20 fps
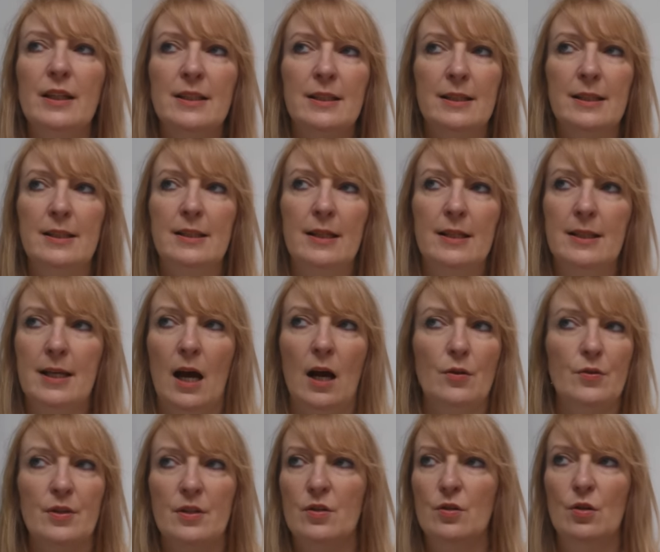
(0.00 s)
It's the sixth
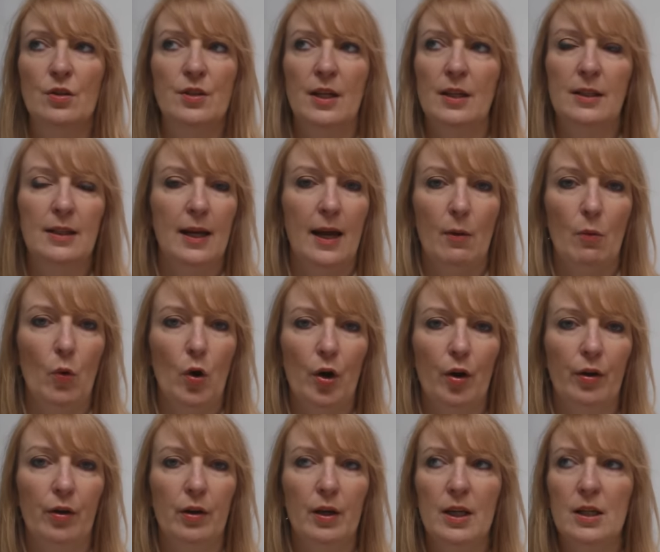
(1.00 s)
house, it's your day-to-day
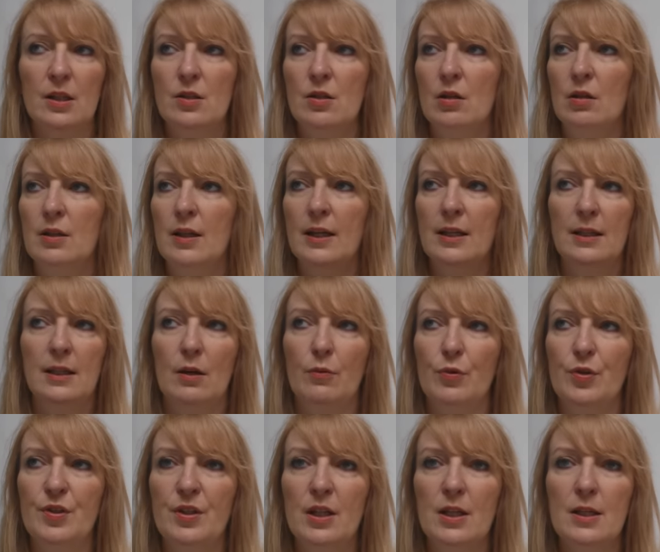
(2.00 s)
work, it's your day-to-day
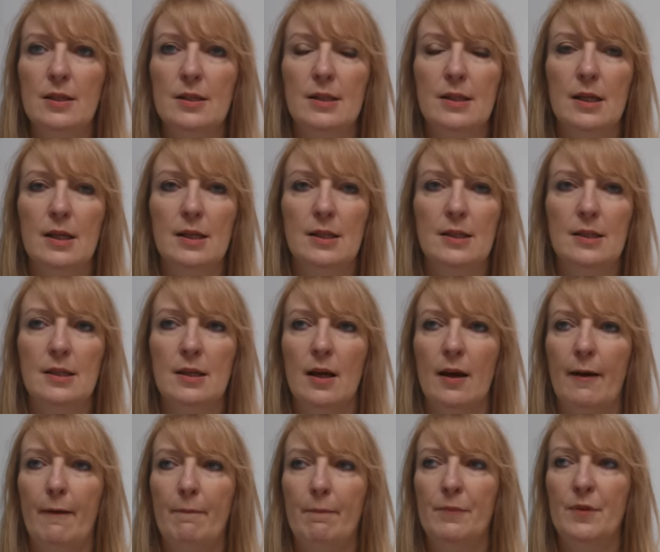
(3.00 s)
routines, it's
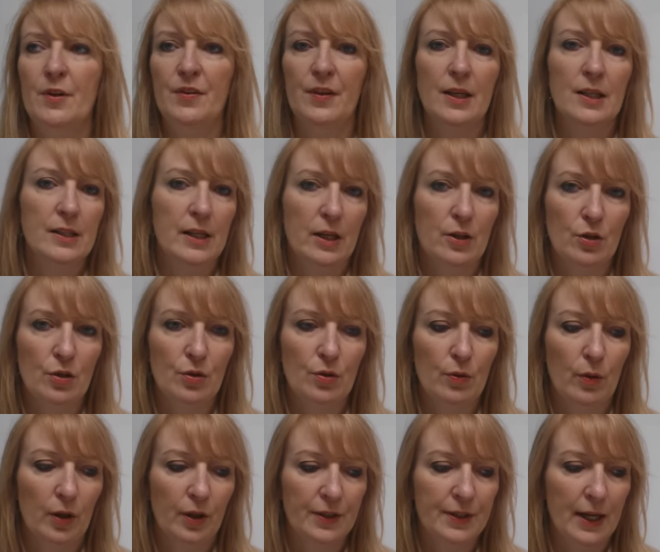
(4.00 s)
the things that you
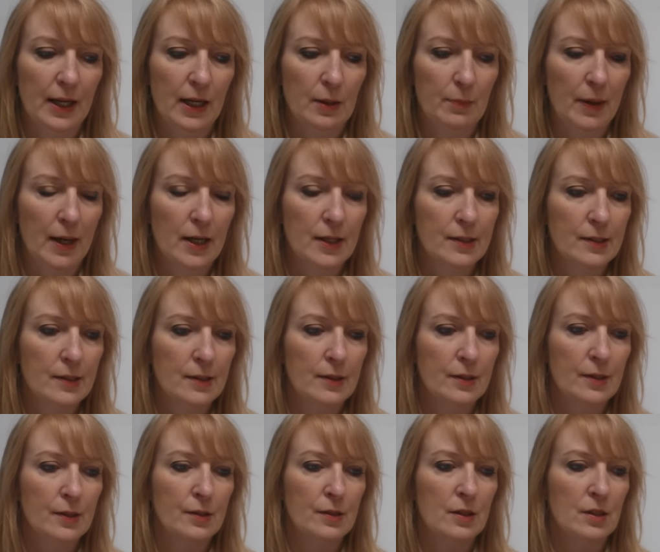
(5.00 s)
do on a daily
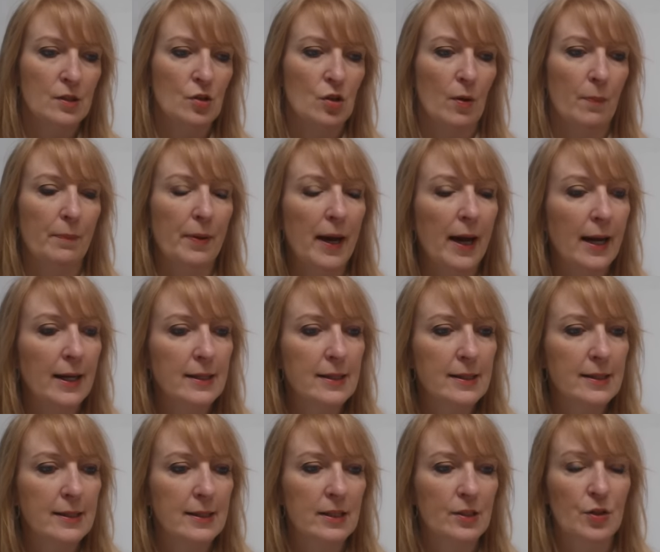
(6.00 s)
basis, it's your
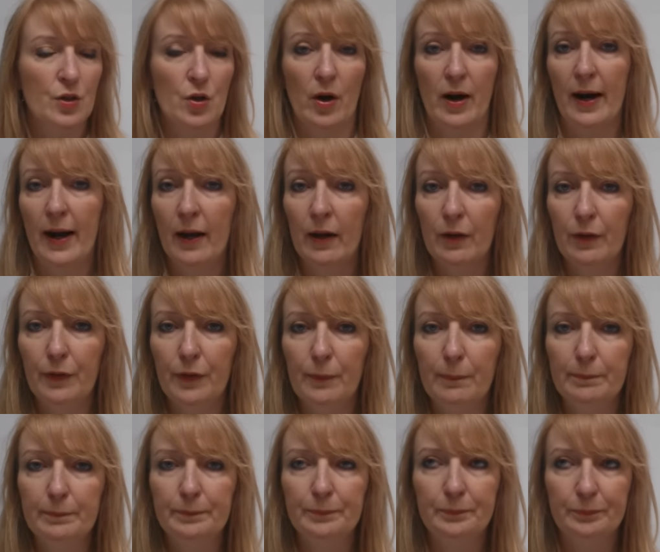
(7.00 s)
pets, it's your health,
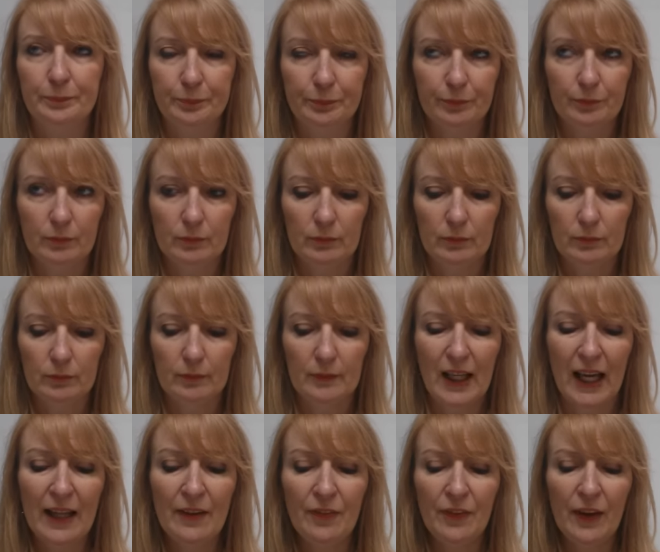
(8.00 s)

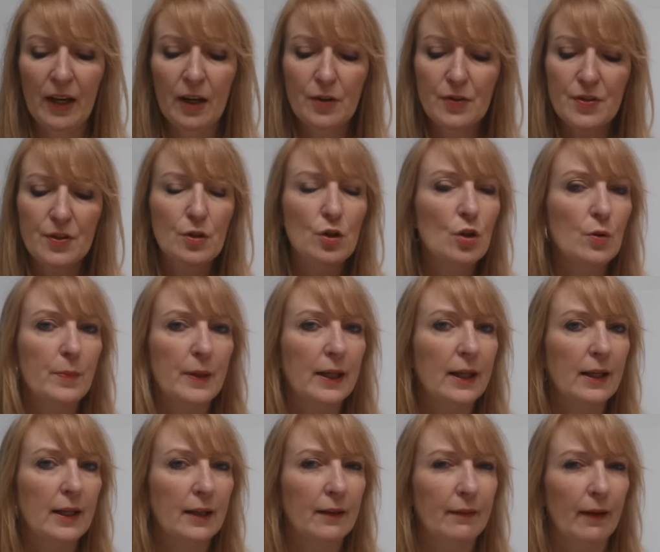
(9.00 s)
and there's a new
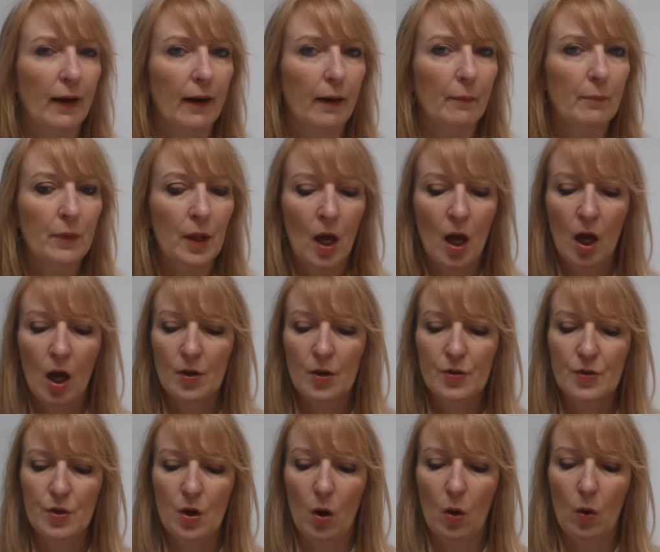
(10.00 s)
beginning there.
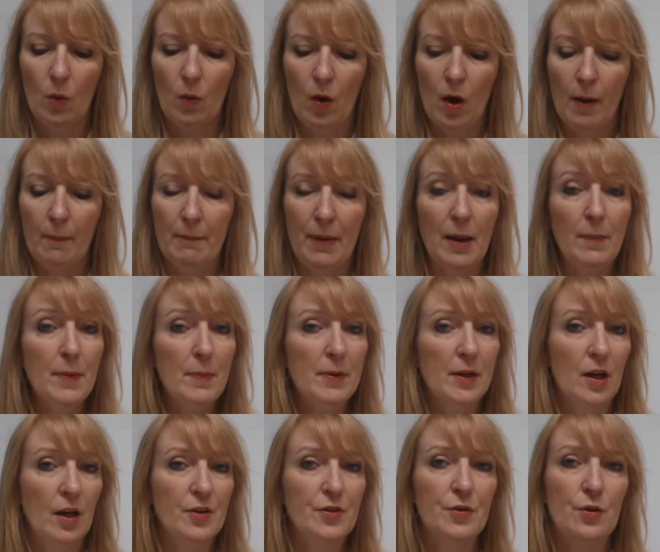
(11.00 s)
So maybe
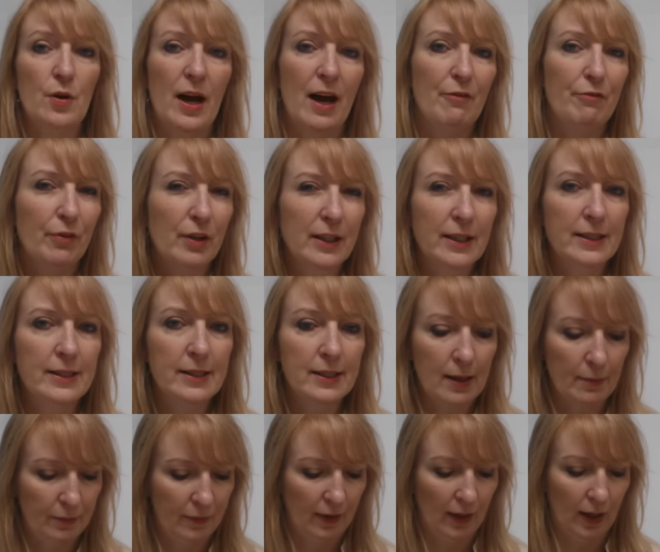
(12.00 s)
because you have released
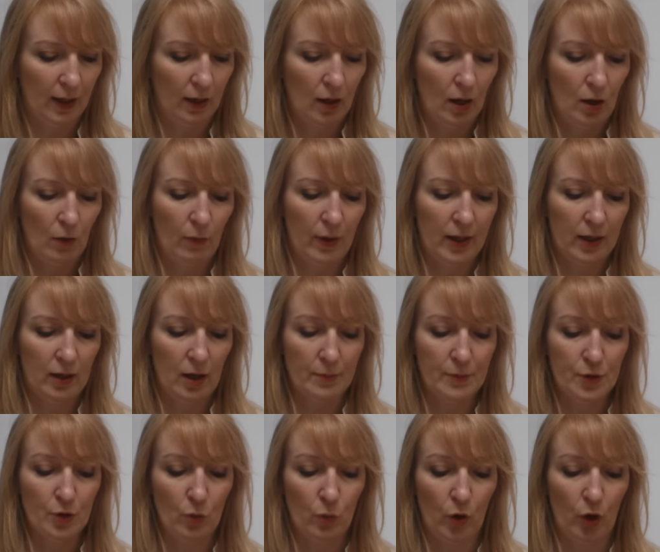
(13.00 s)
something when it
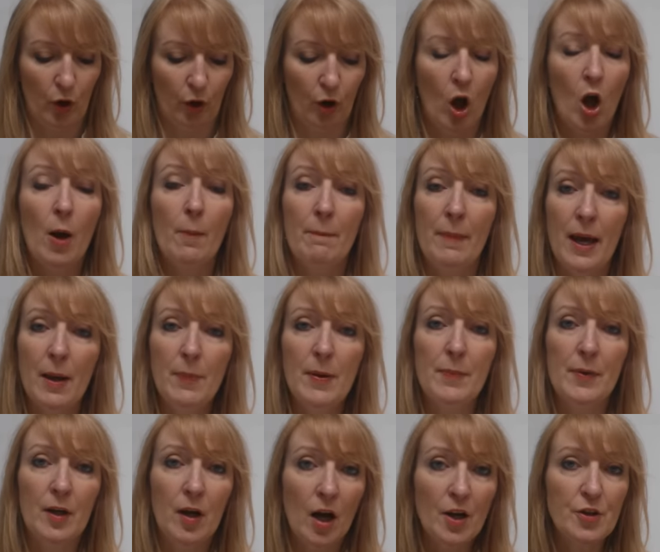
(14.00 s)
comes to work, maybe
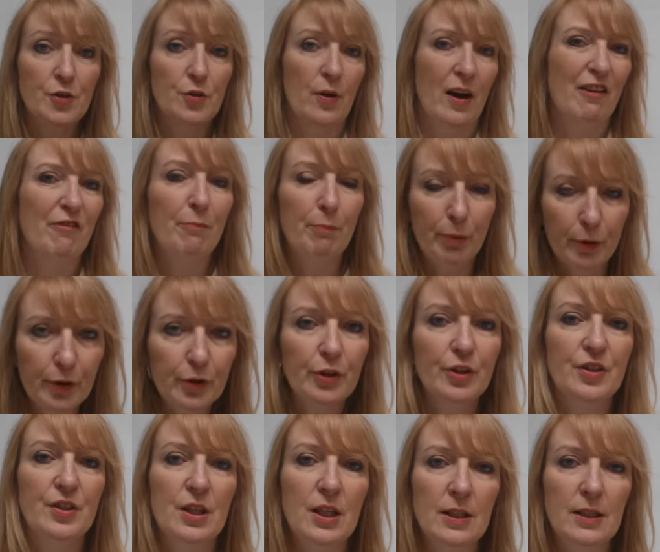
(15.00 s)
because you have put
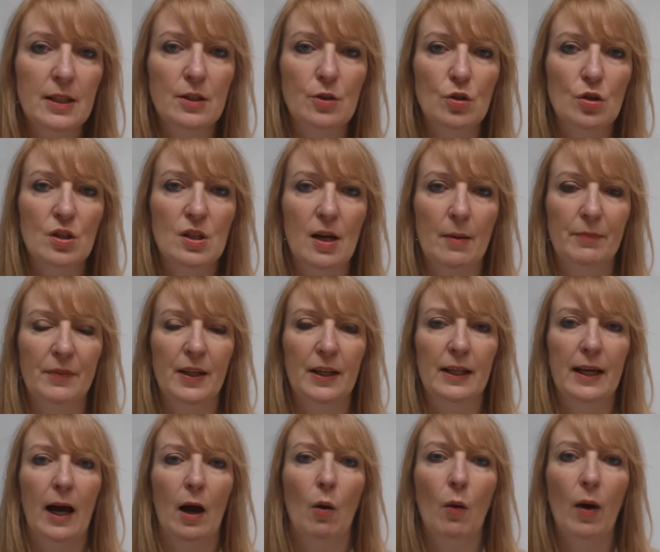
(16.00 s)
your teeth into
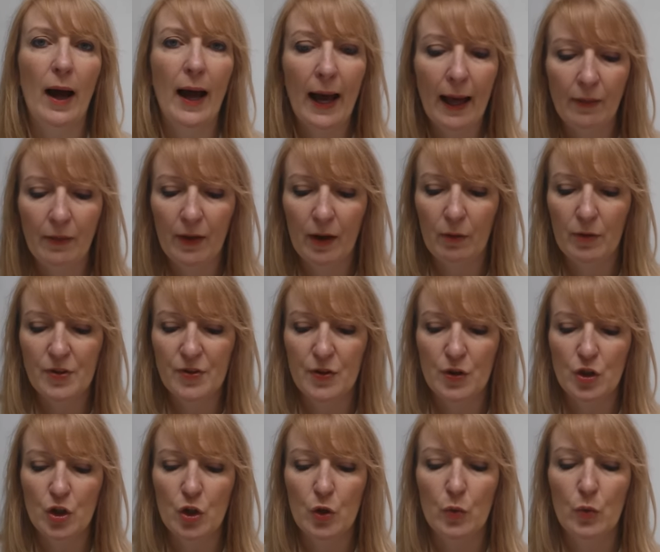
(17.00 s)
something now, and there is
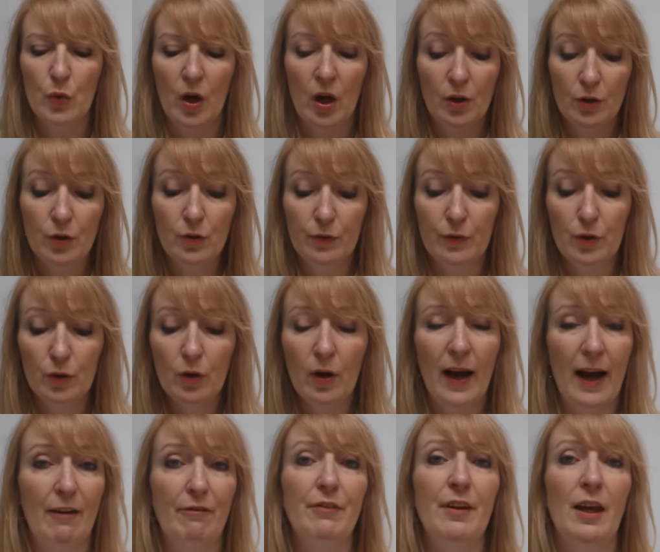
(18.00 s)
a new, you
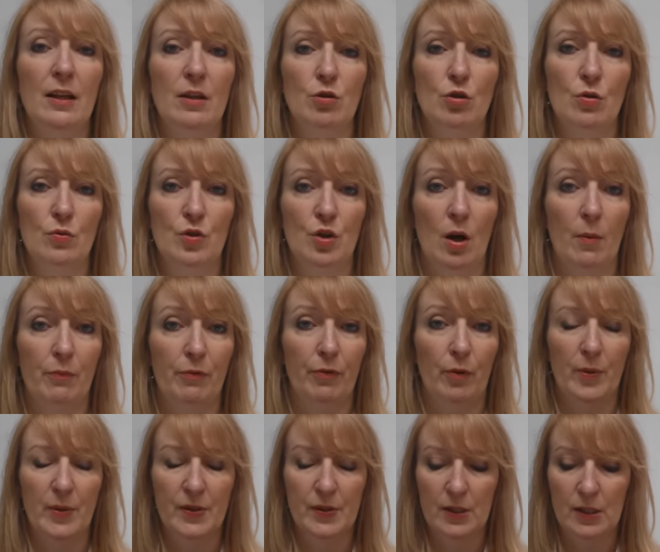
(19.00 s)
have that new job,
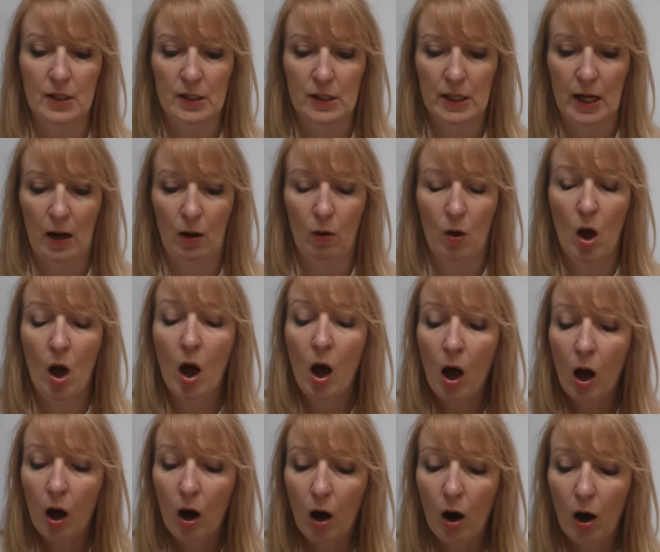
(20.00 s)
for instance, now.
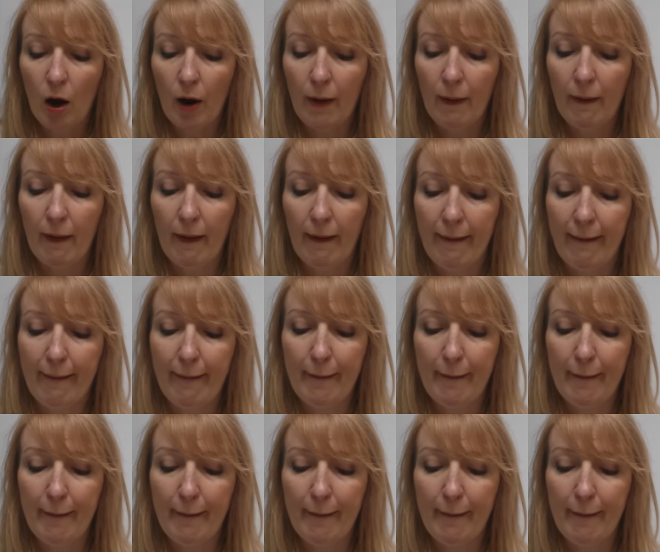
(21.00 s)
Or